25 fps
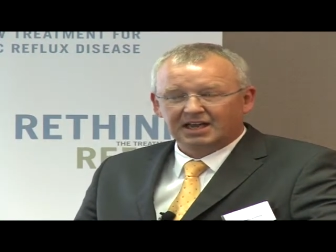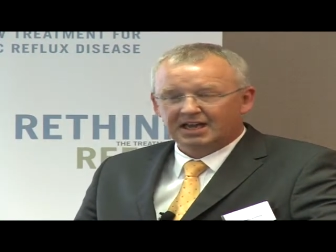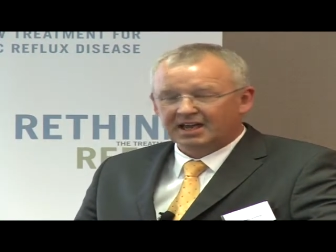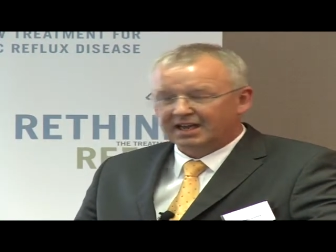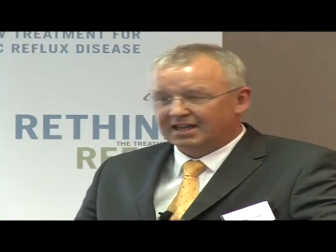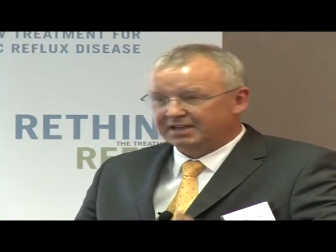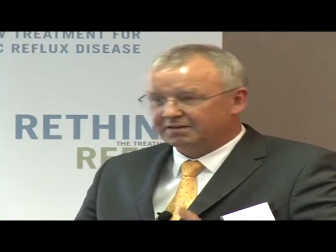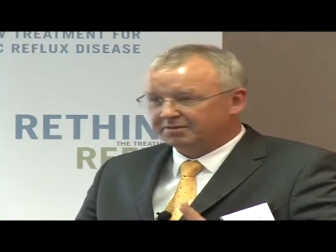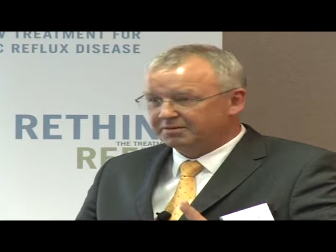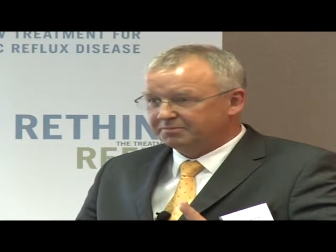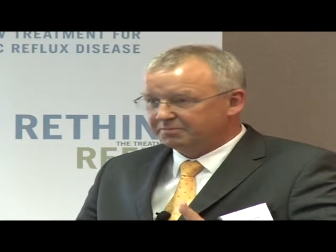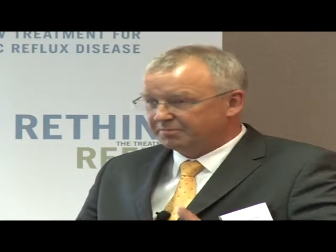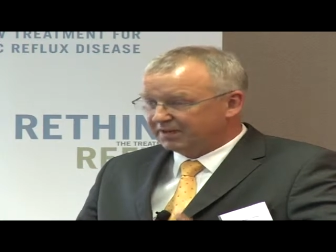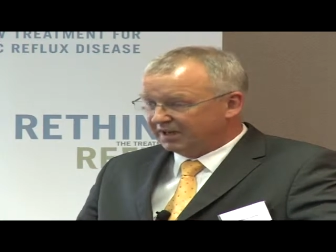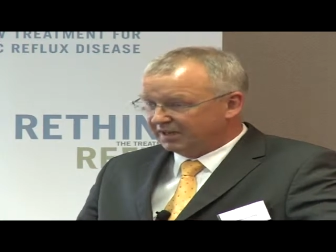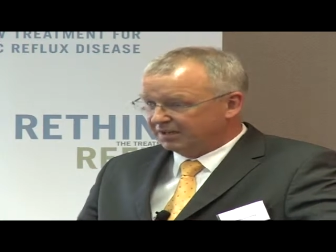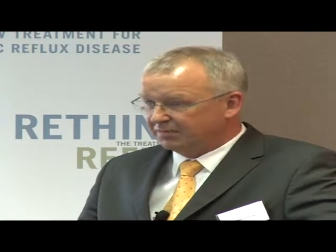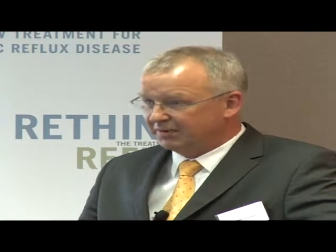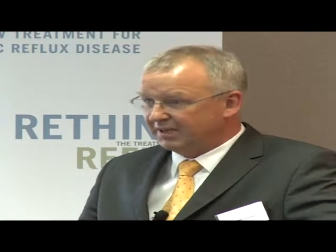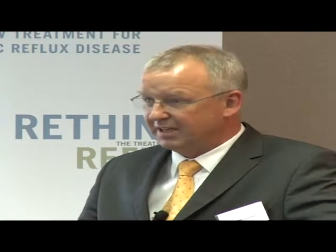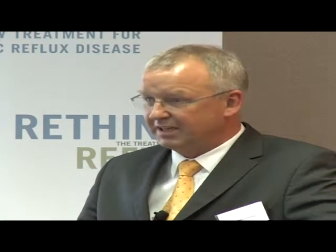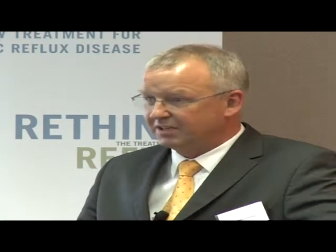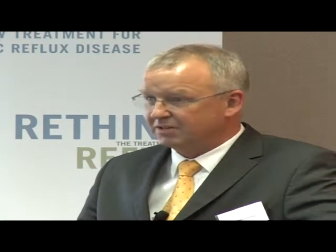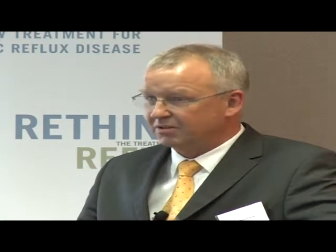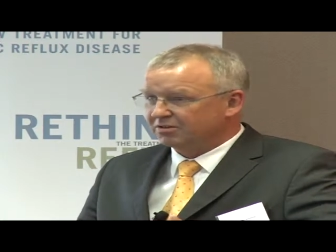and by
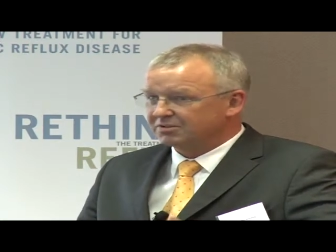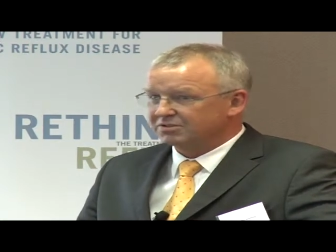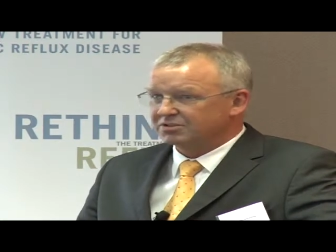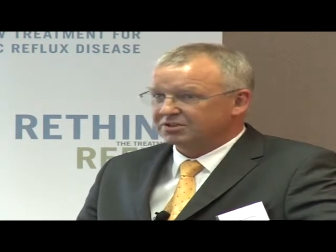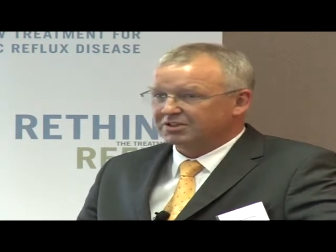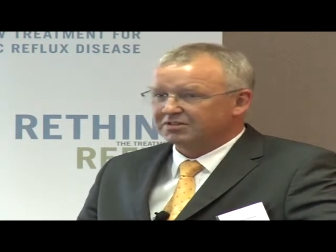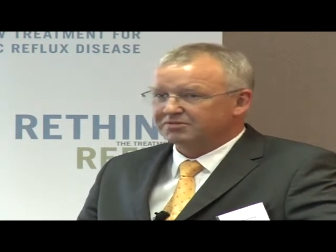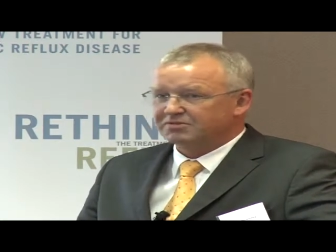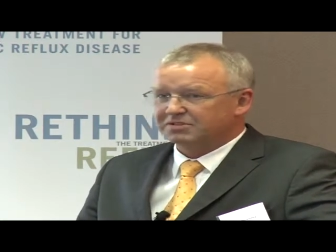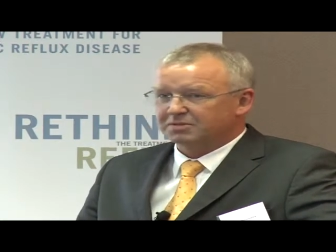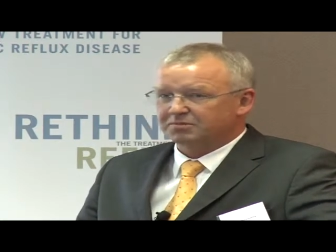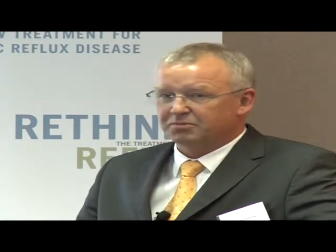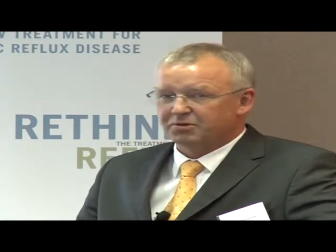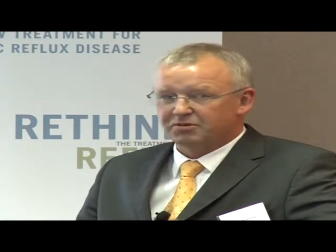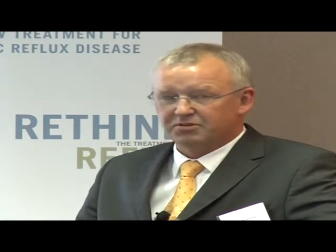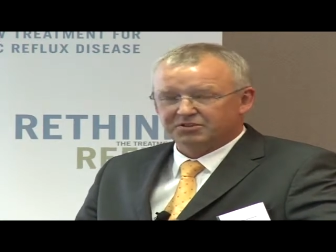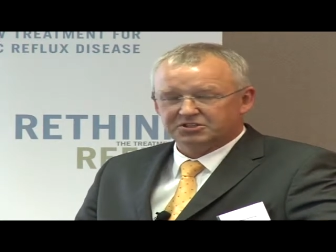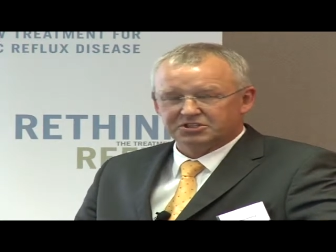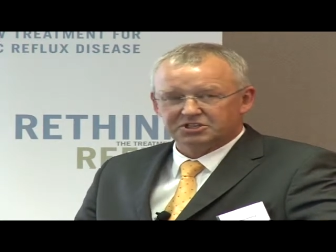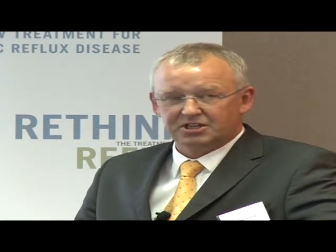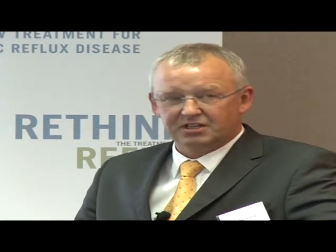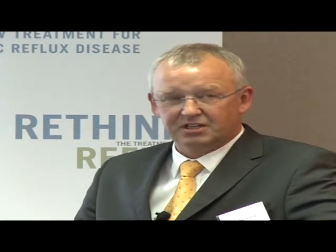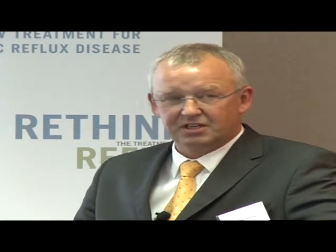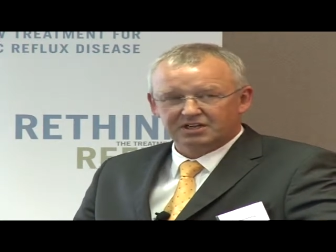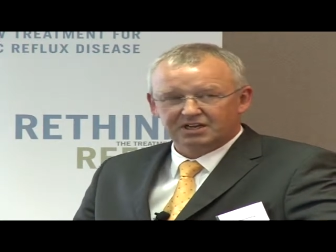the way, it also gives a
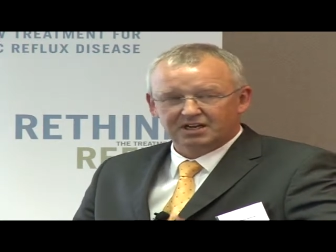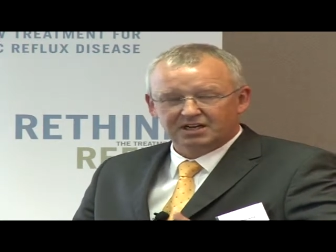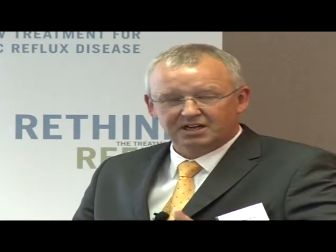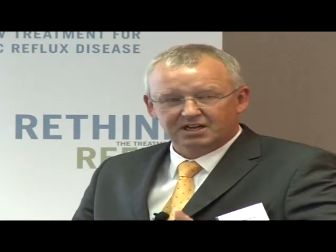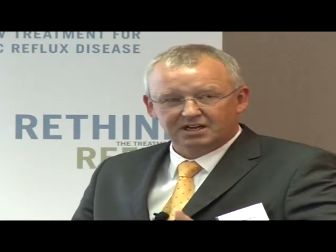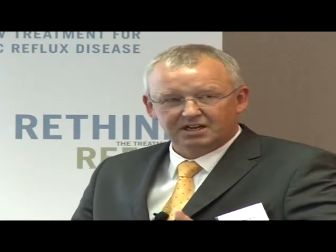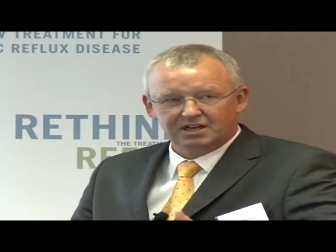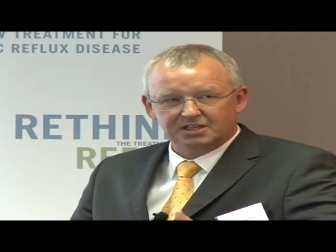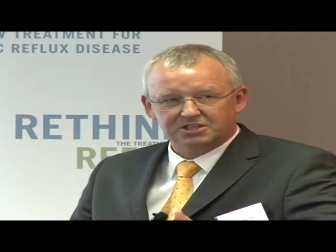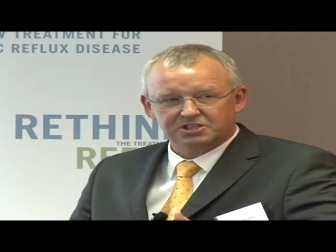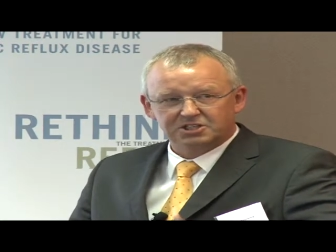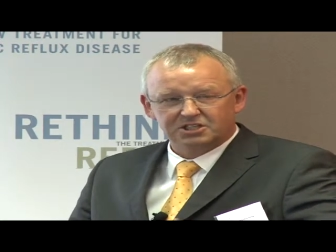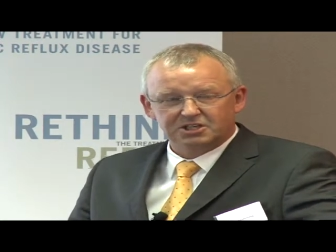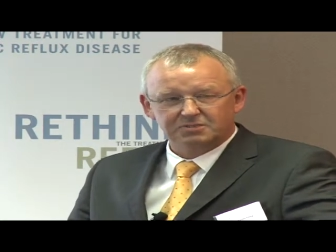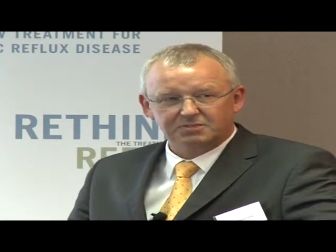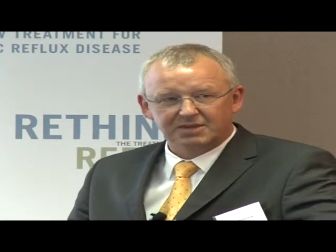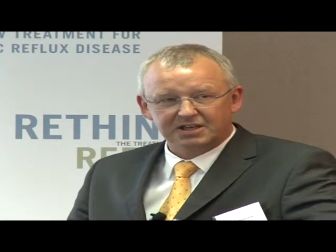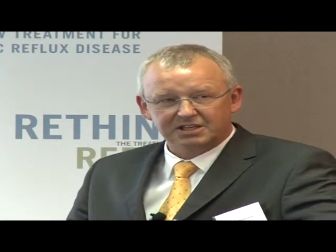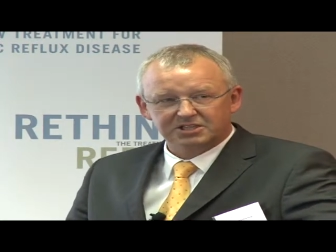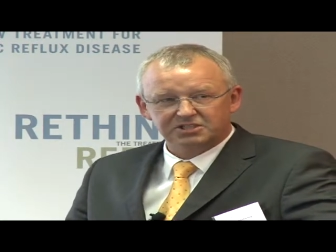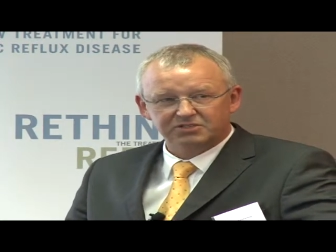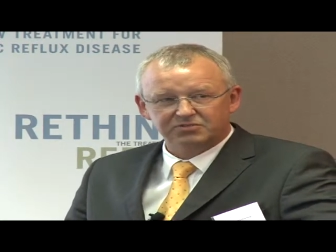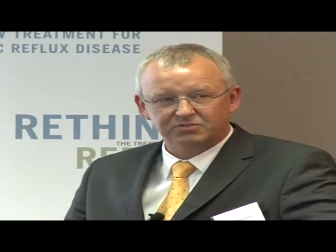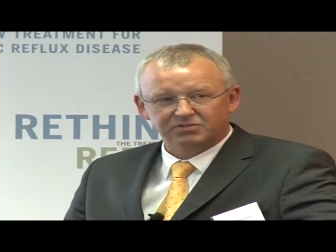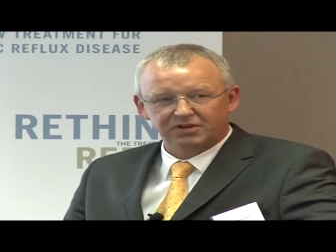professional
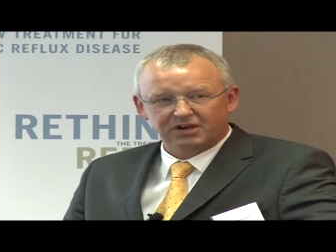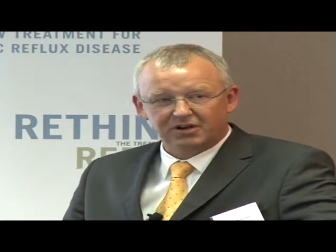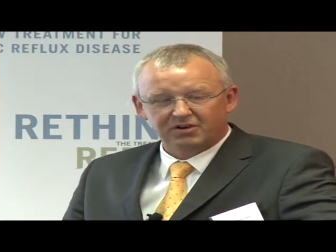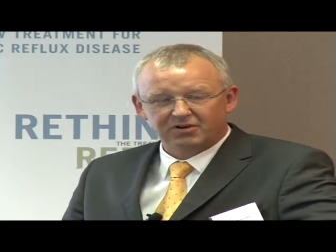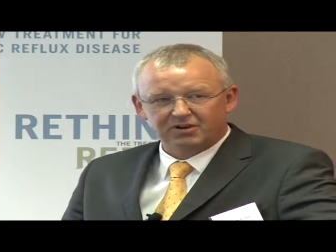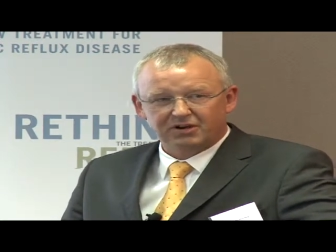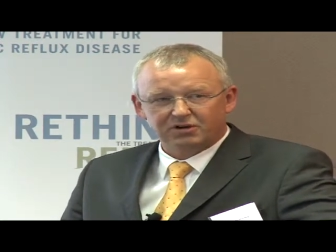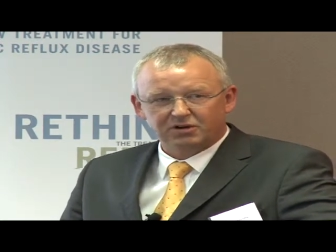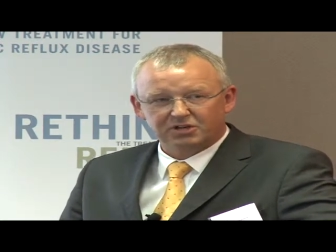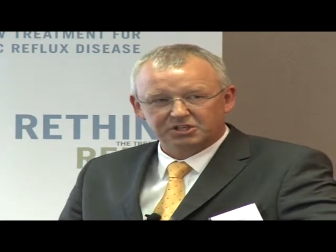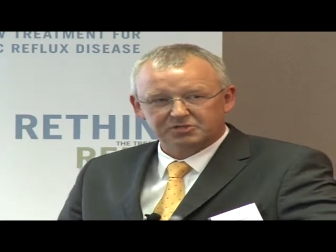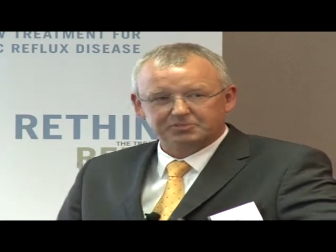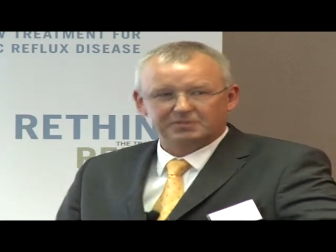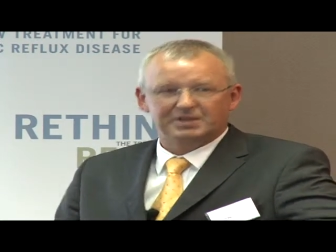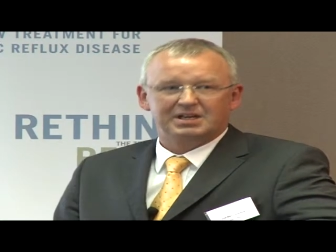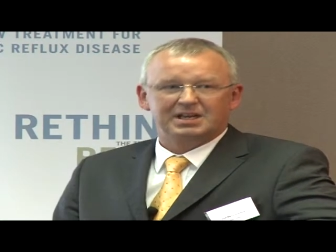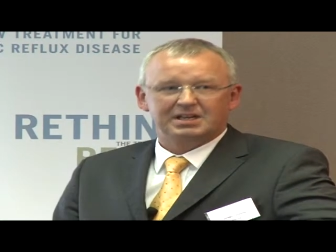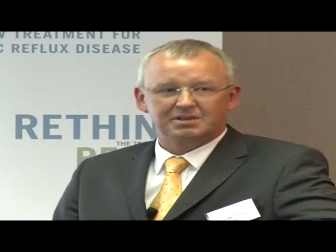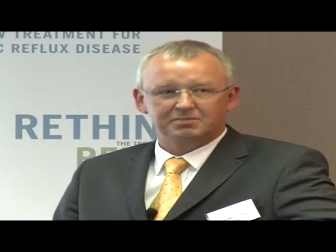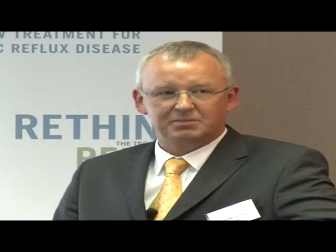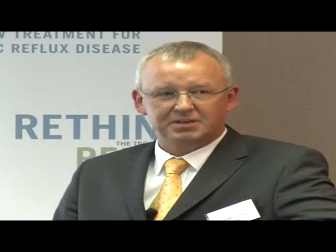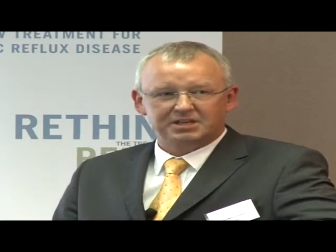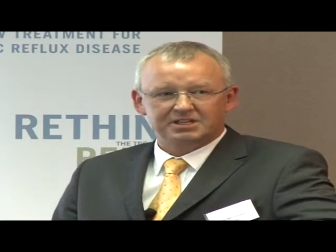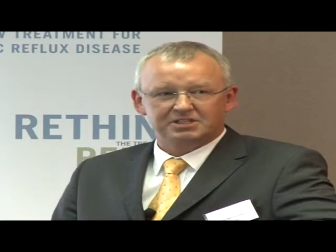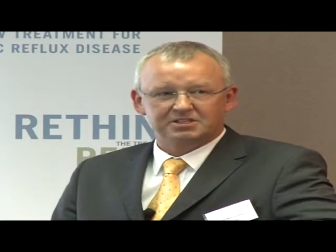legitimation for our hospital
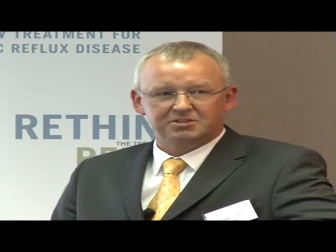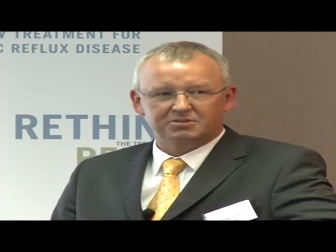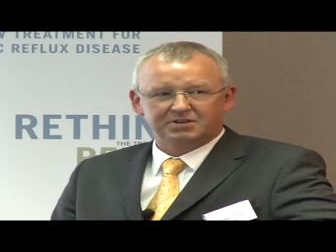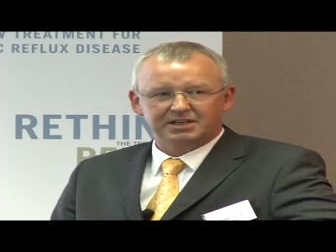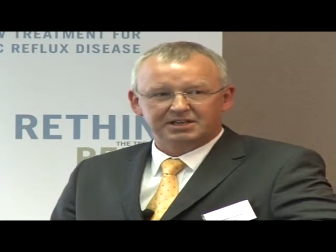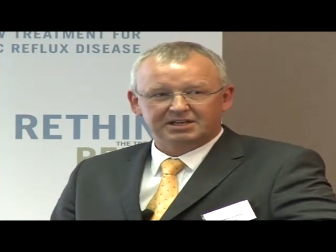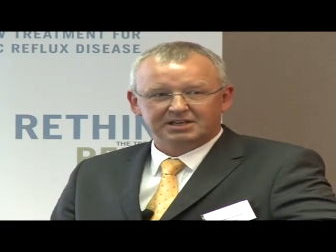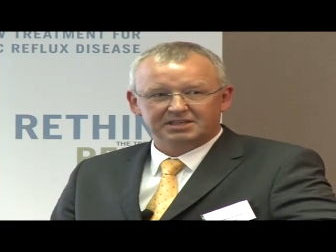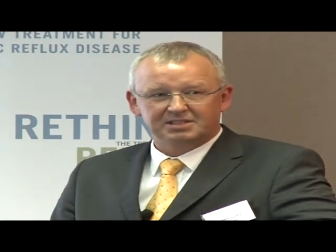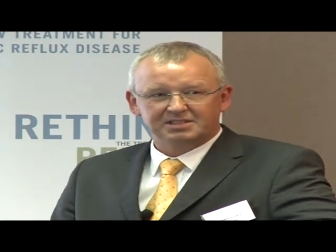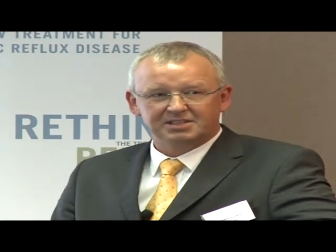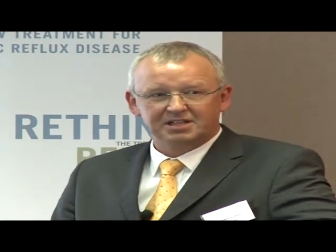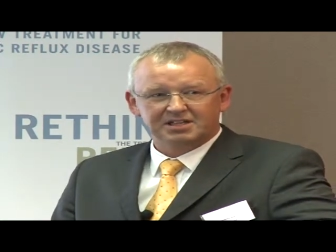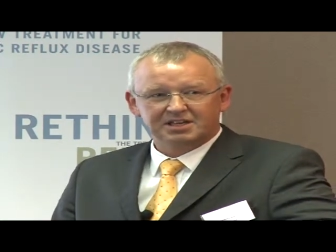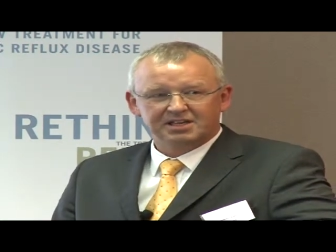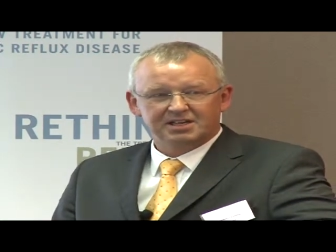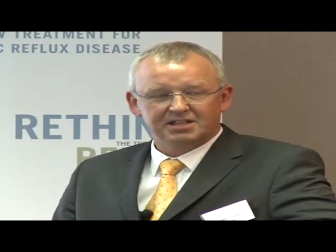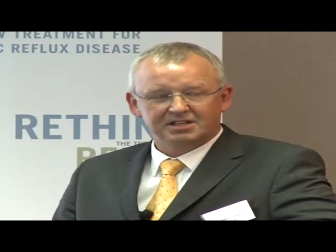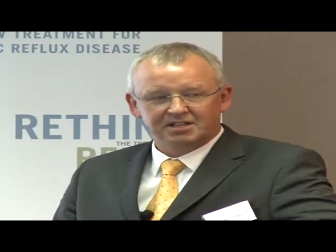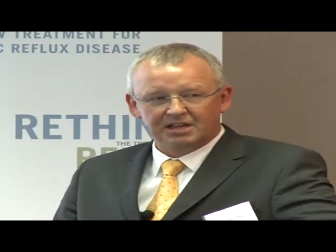administrators.